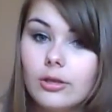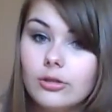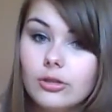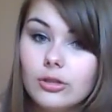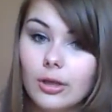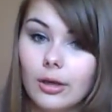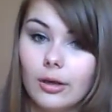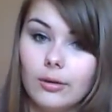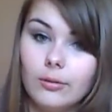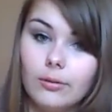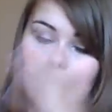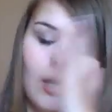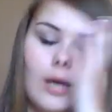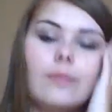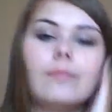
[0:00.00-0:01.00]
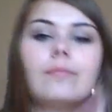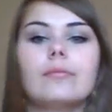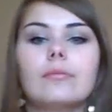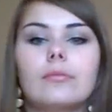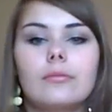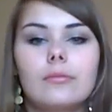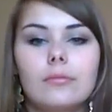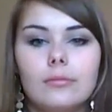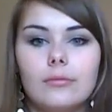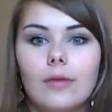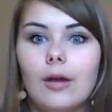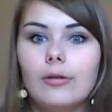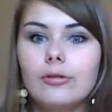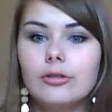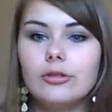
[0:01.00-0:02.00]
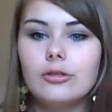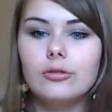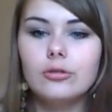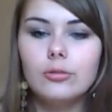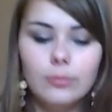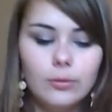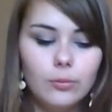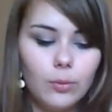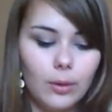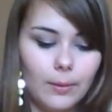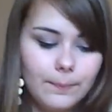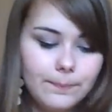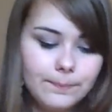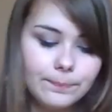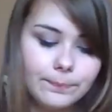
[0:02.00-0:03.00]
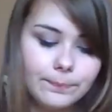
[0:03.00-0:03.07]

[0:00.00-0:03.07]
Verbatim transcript: So I'm going to do number one